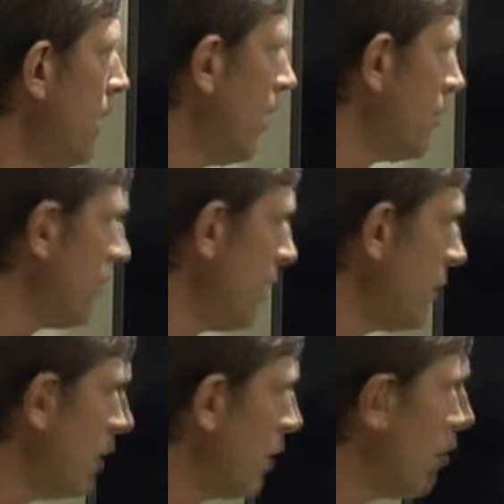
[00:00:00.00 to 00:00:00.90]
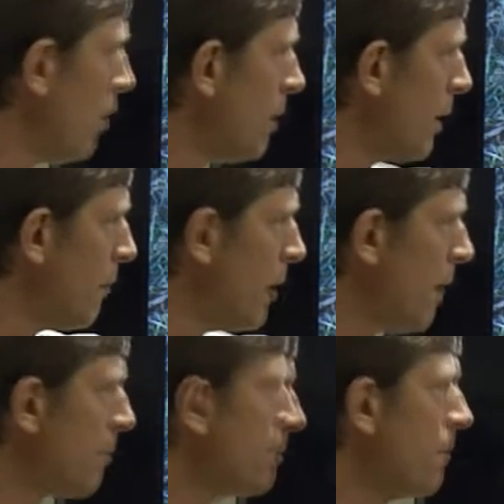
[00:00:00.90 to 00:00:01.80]
and so you can see the corn coming
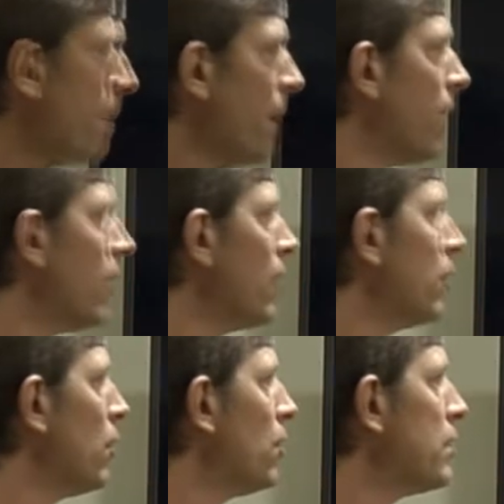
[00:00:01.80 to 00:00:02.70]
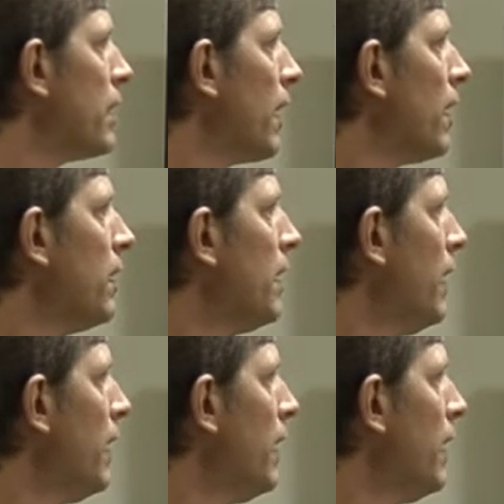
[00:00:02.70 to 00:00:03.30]
up on the rows there.